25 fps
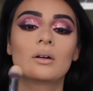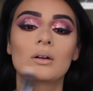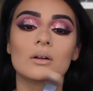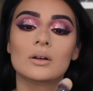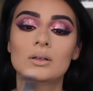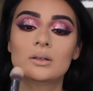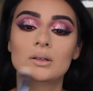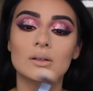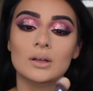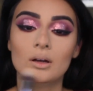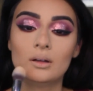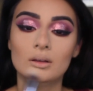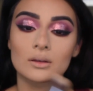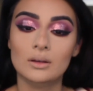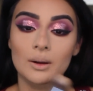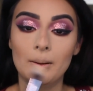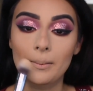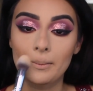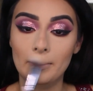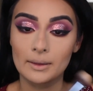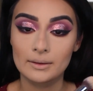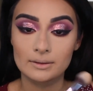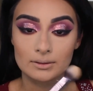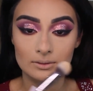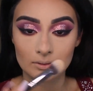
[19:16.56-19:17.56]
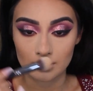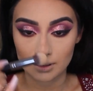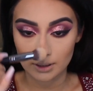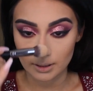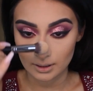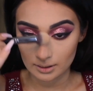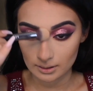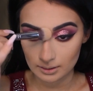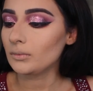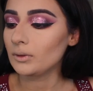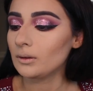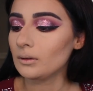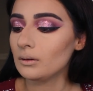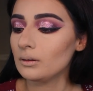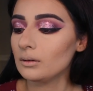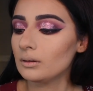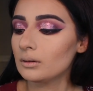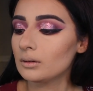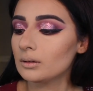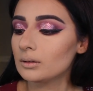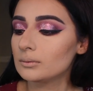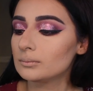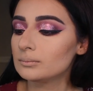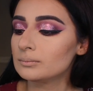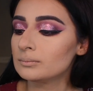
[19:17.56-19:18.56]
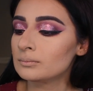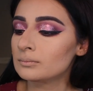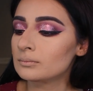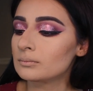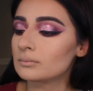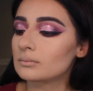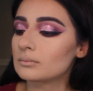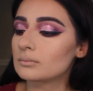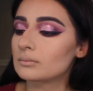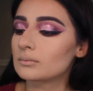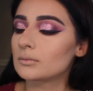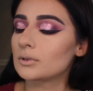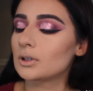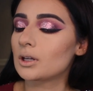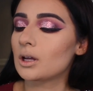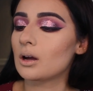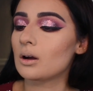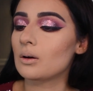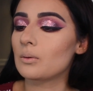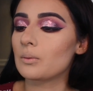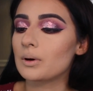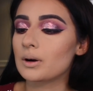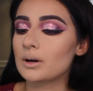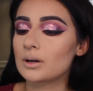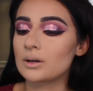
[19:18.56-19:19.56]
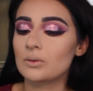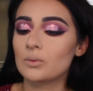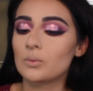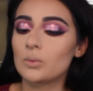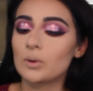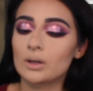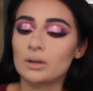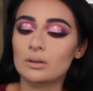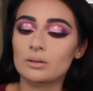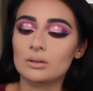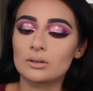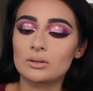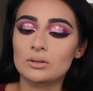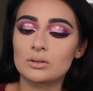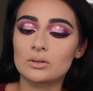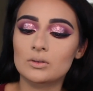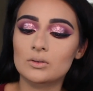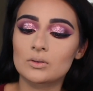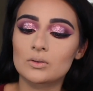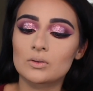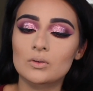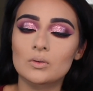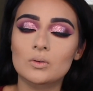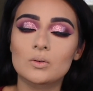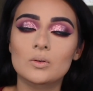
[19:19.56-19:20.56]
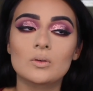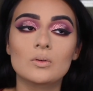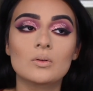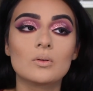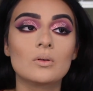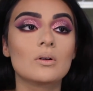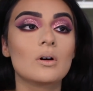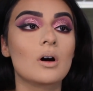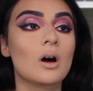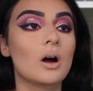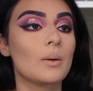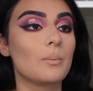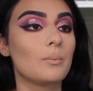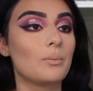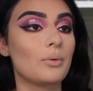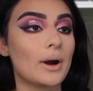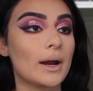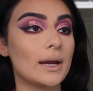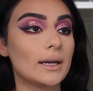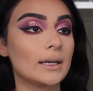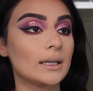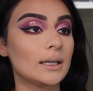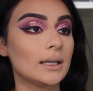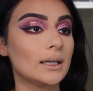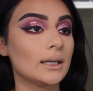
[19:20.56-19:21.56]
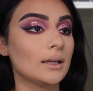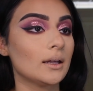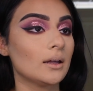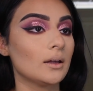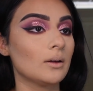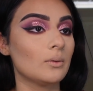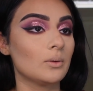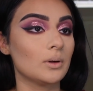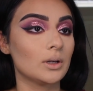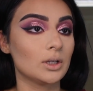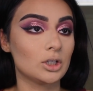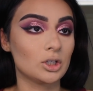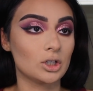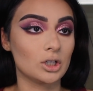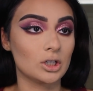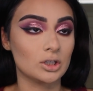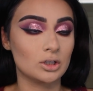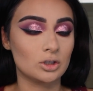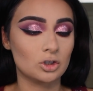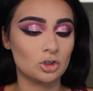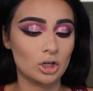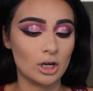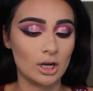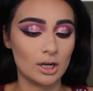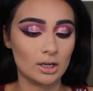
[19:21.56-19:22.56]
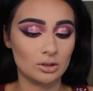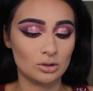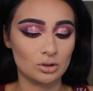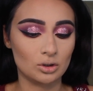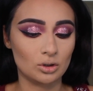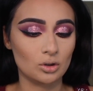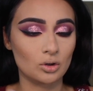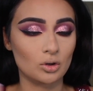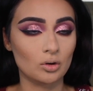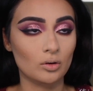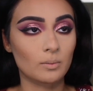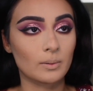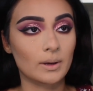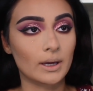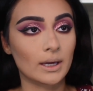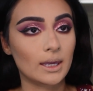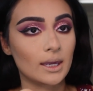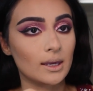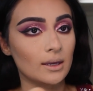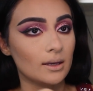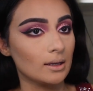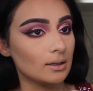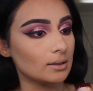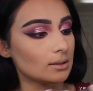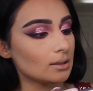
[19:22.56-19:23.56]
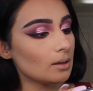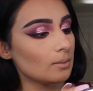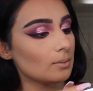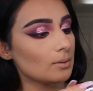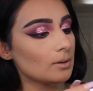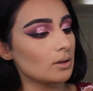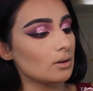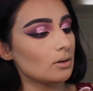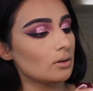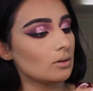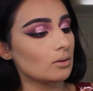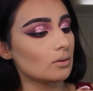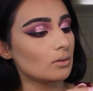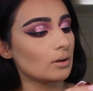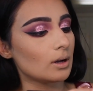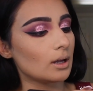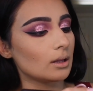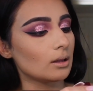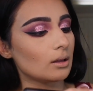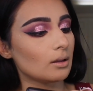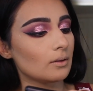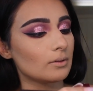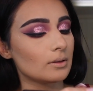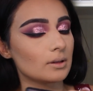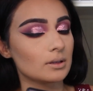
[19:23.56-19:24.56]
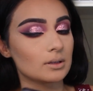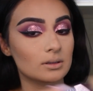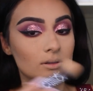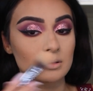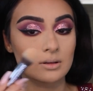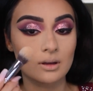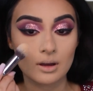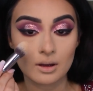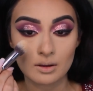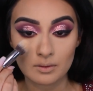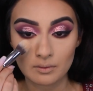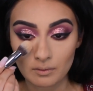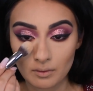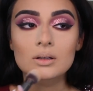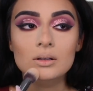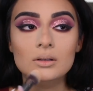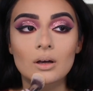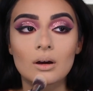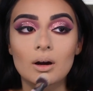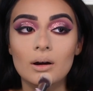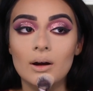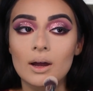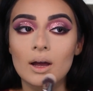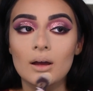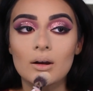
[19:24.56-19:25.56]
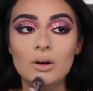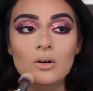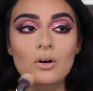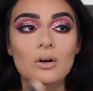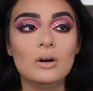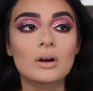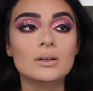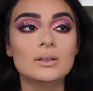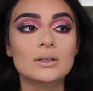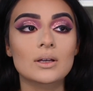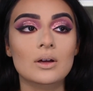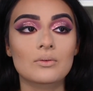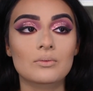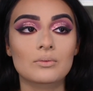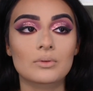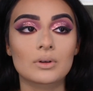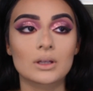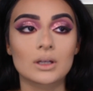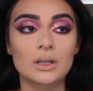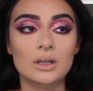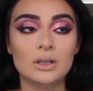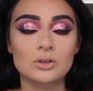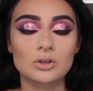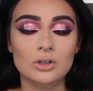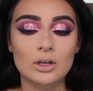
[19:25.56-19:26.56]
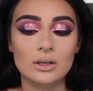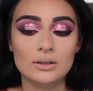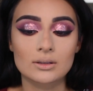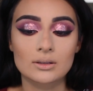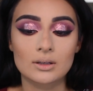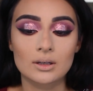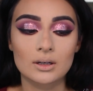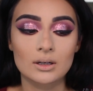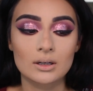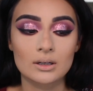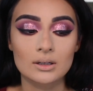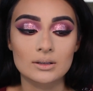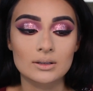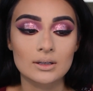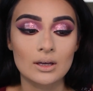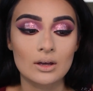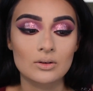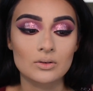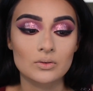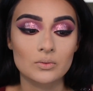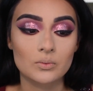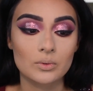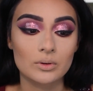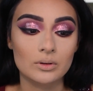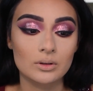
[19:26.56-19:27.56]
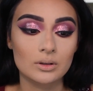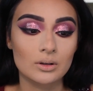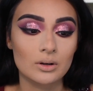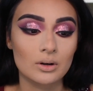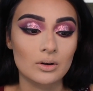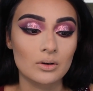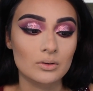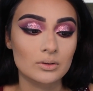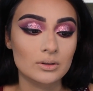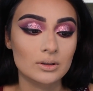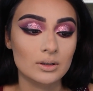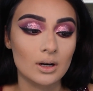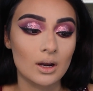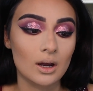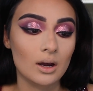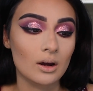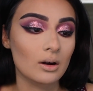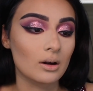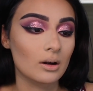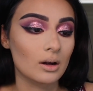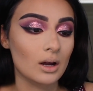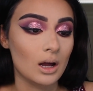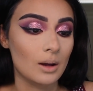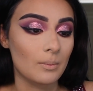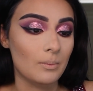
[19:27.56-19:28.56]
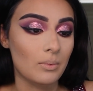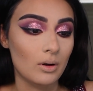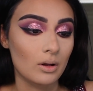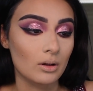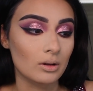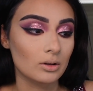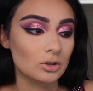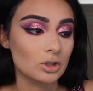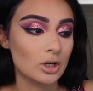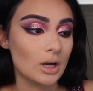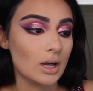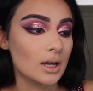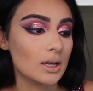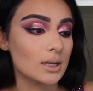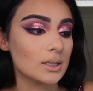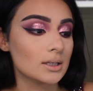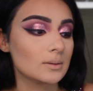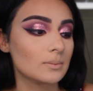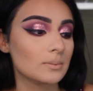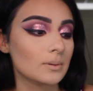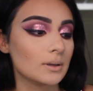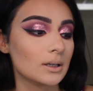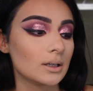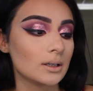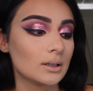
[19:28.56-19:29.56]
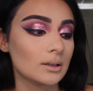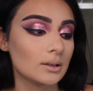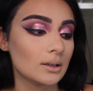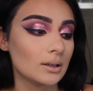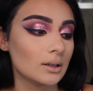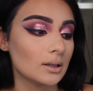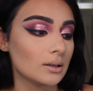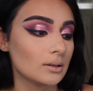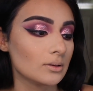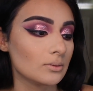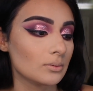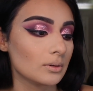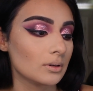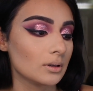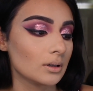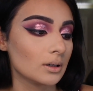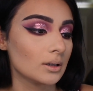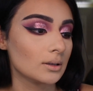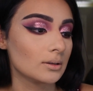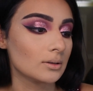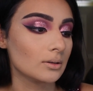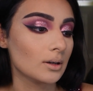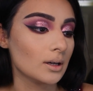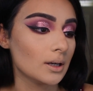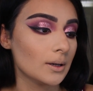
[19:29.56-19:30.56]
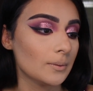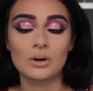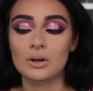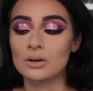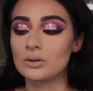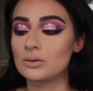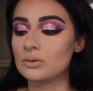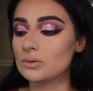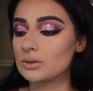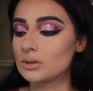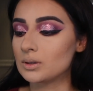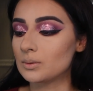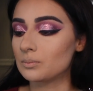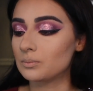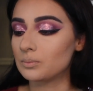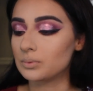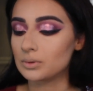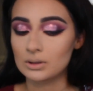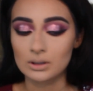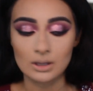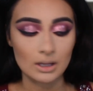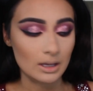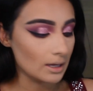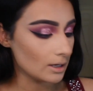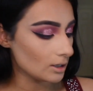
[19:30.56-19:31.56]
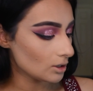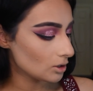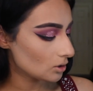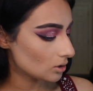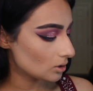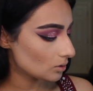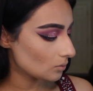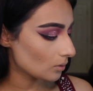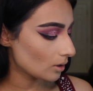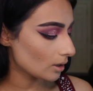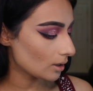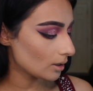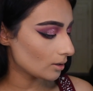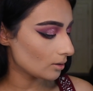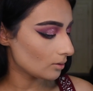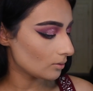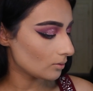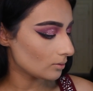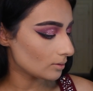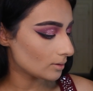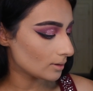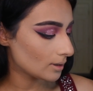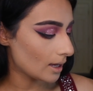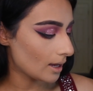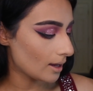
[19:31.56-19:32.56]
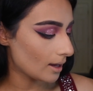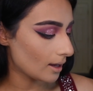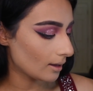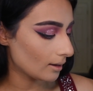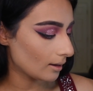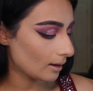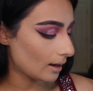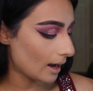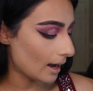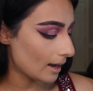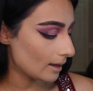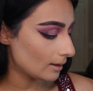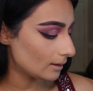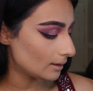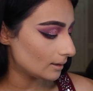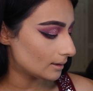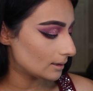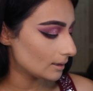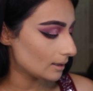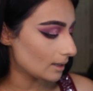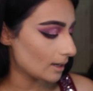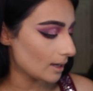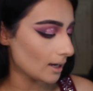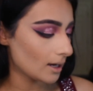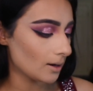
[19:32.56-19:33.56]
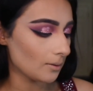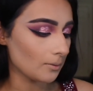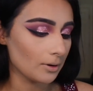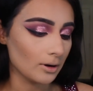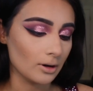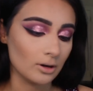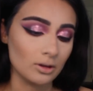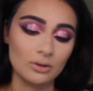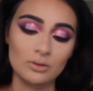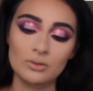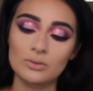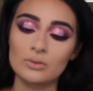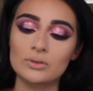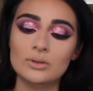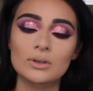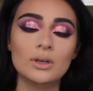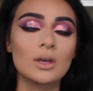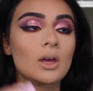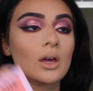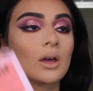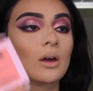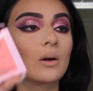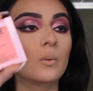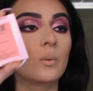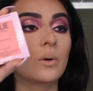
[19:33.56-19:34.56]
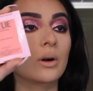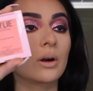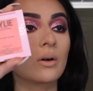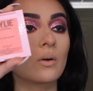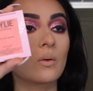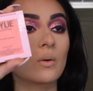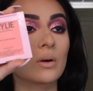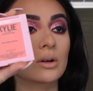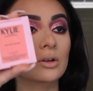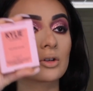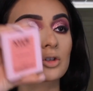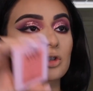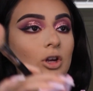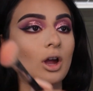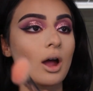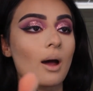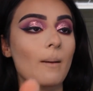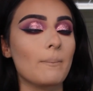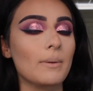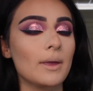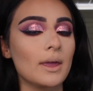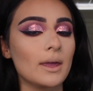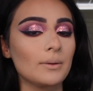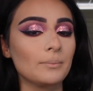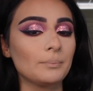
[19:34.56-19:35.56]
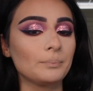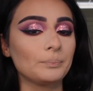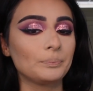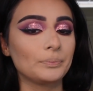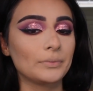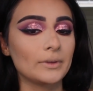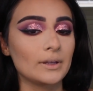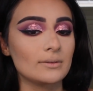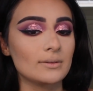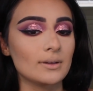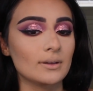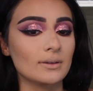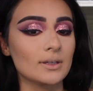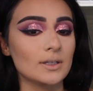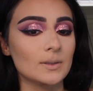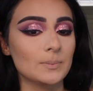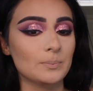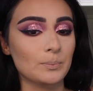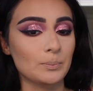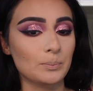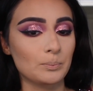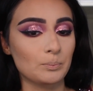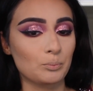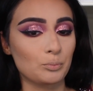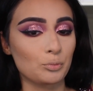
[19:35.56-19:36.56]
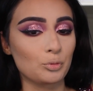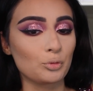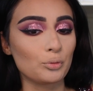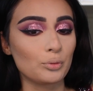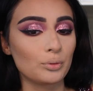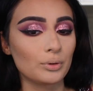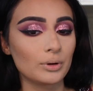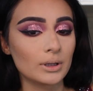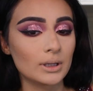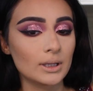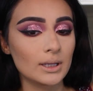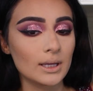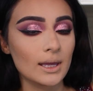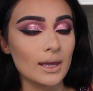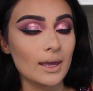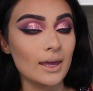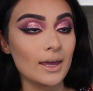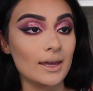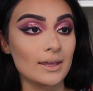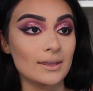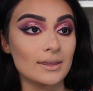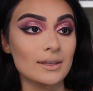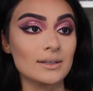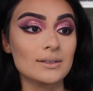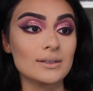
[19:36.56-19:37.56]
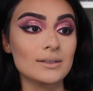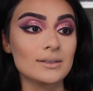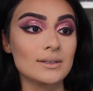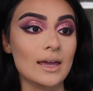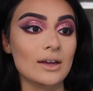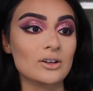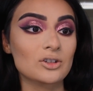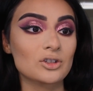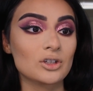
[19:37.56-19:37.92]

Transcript: Stuck there, but that's okay. Now we're gonna quickly do our brightening, which is shade 2 by KKW. I love this stuff. Sorry, I know I sound really congested and it sounds really gross, and I apologize, but it is what it is. Okay? We're gonna do some blush. We're gonna use Kylie today. We're gonna use We're Going Shopping. It's like this really, this is